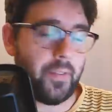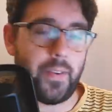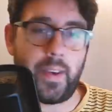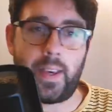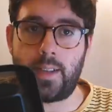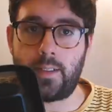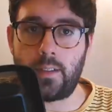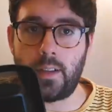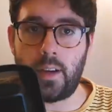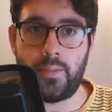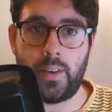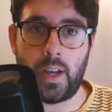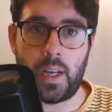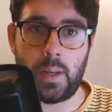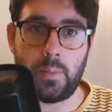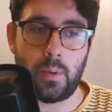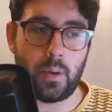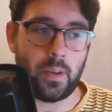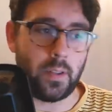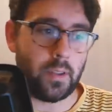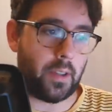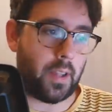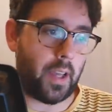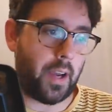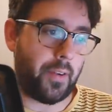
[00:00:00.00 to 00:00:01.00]
I think he's not
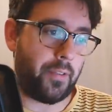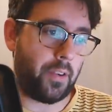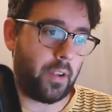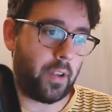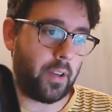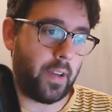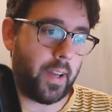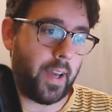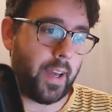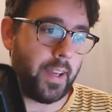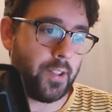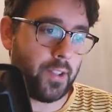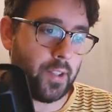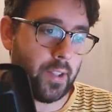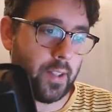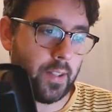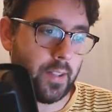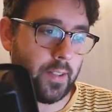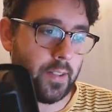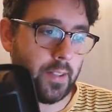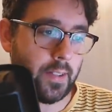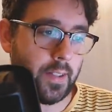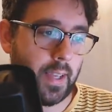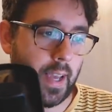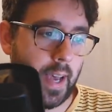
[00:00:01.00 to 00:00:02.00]
available because of the African
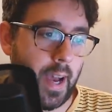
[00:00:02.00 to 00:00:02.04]
nations.